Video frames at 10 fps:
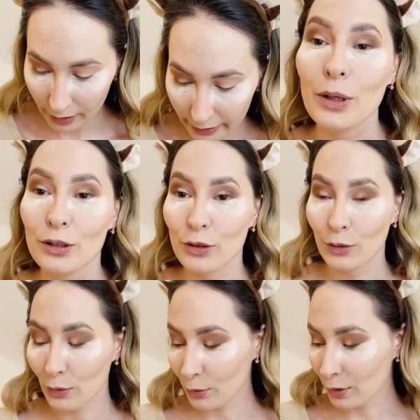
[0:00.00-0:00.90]
I'll
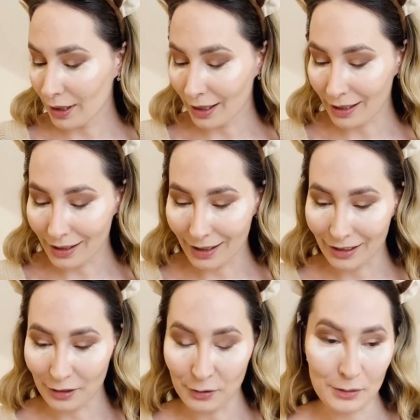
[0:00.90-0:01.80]
go ahead
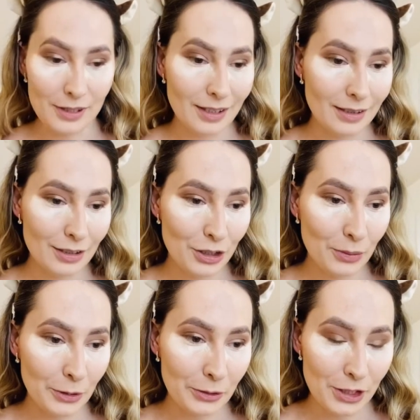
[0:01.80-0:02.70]
and use the
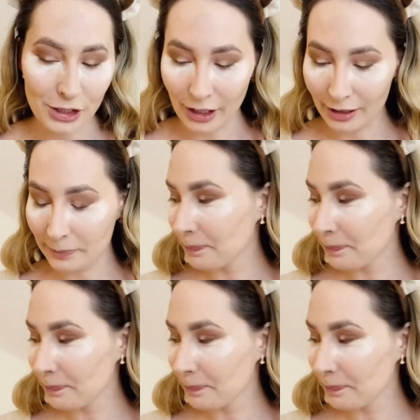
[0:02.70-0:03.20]
shimmery shade.